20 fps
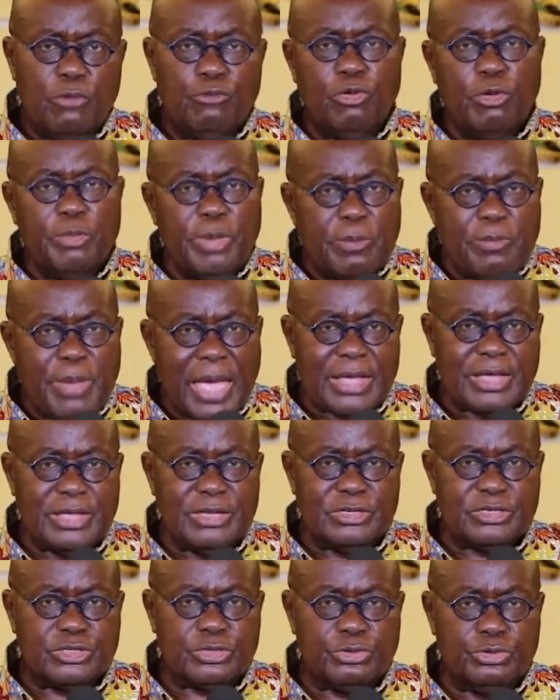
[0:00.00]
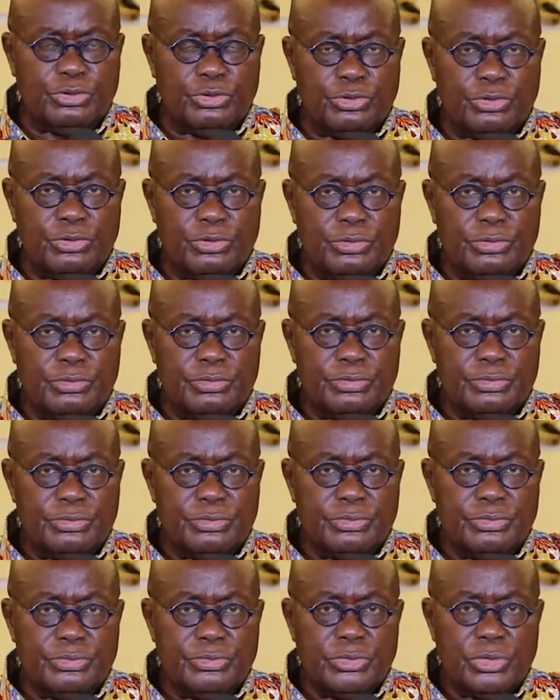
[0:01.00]
will be back in school.
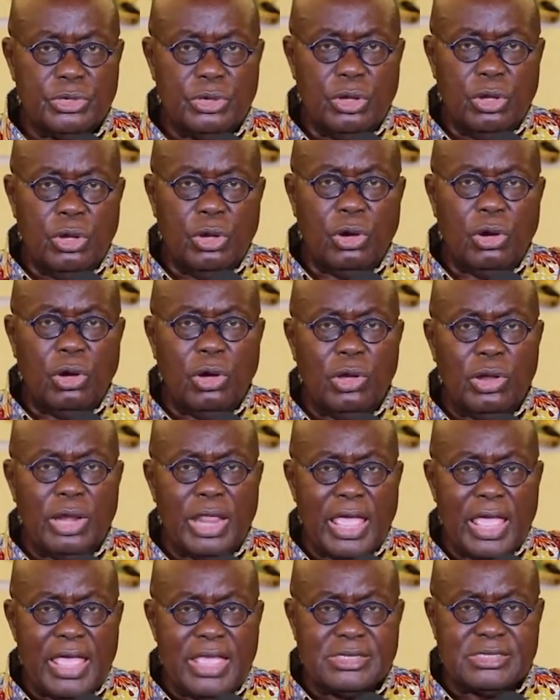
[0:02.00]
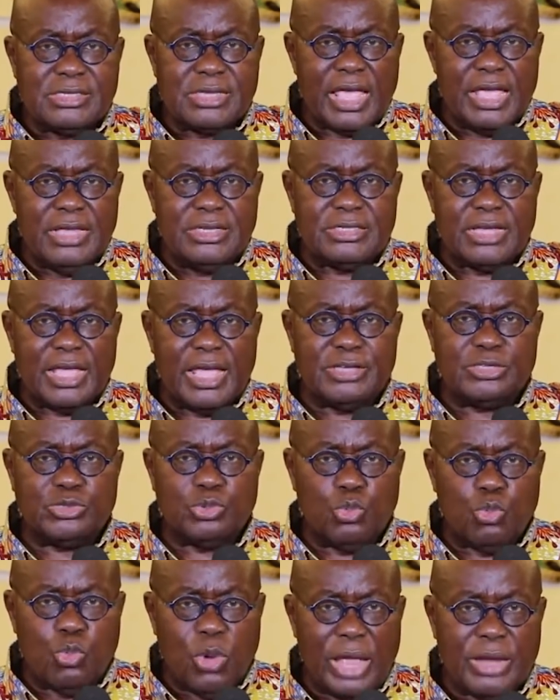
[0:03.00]
All SHS
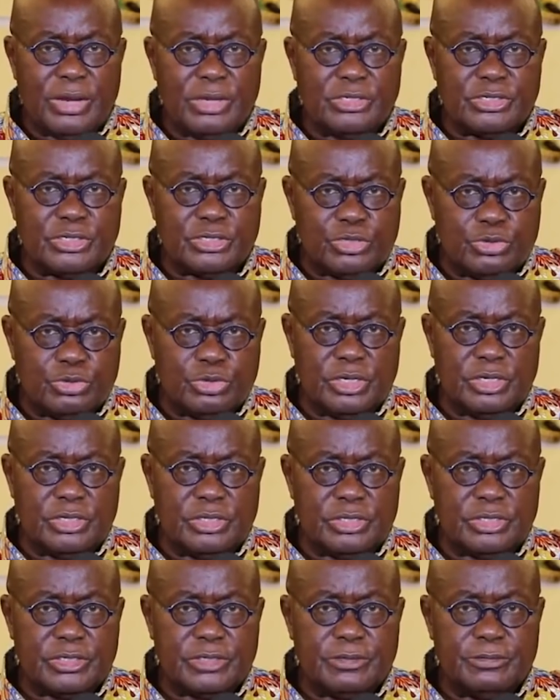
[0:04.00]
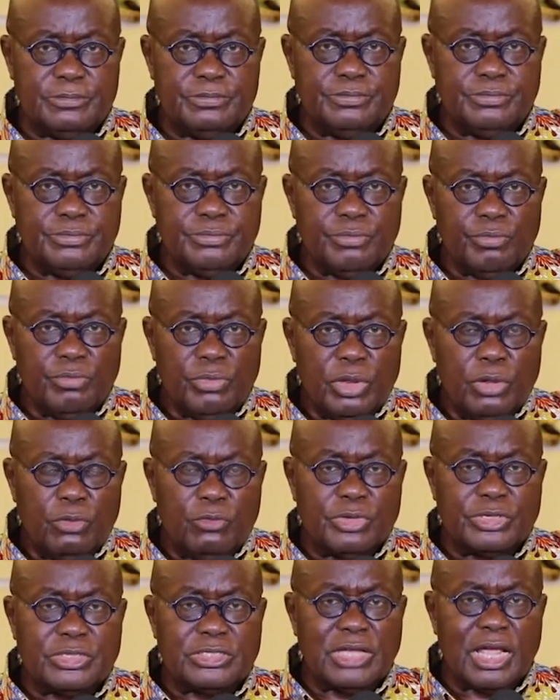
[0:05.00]
1 students
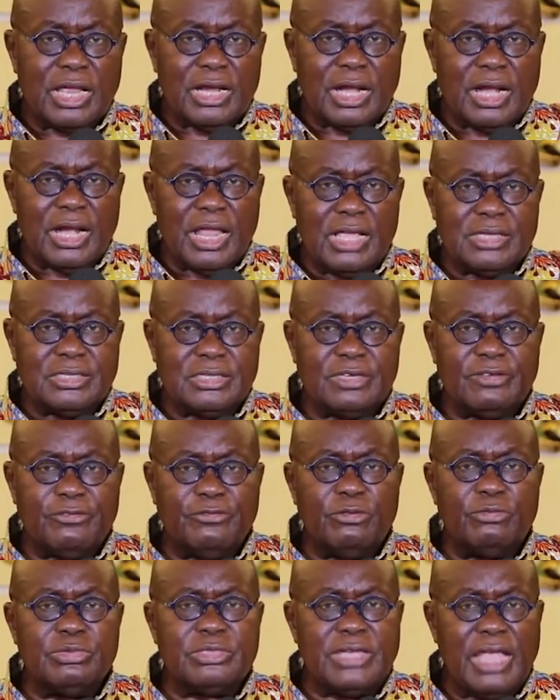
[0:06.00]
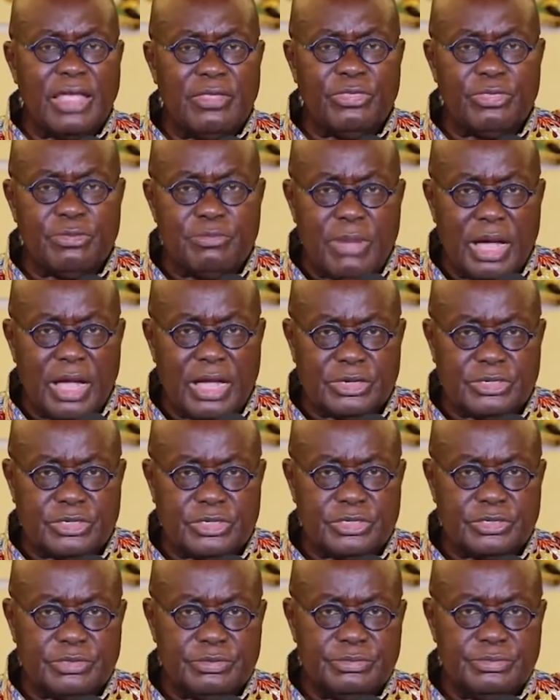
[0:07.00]
will start classes from 10th
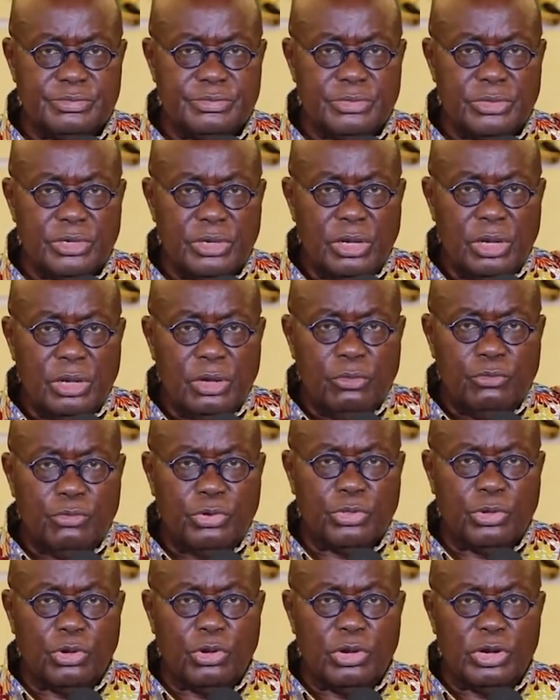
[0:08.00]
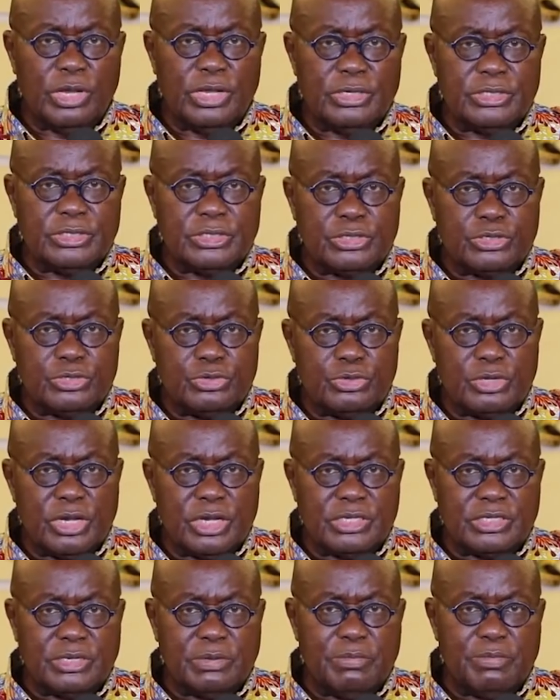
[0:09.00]
March, with all his
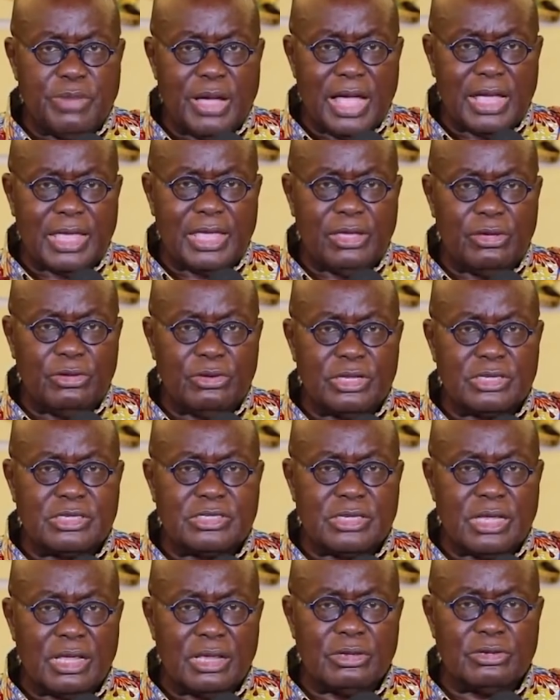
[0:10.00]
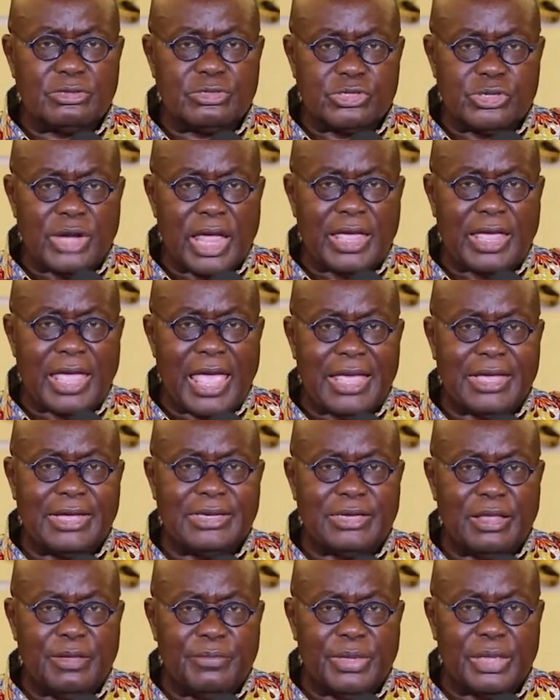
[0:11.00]
students embarking on a single-track
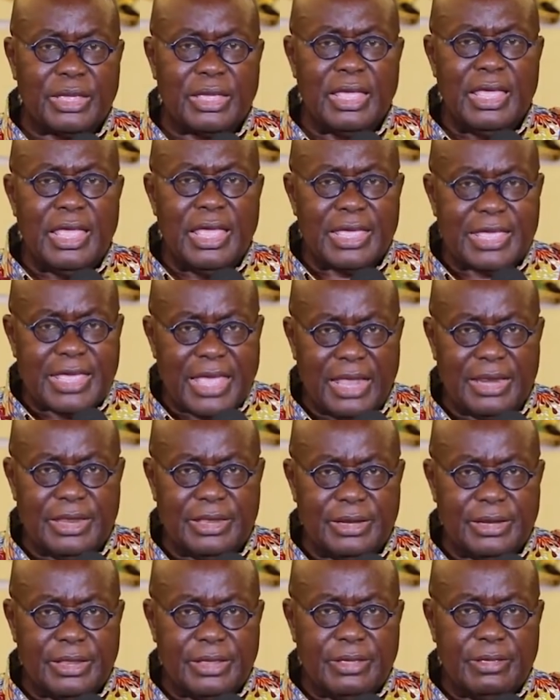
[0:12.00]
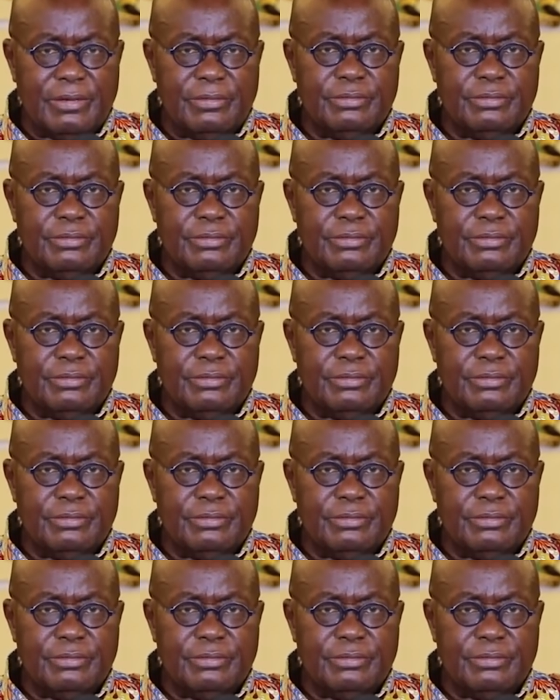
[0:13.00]
academic calendar.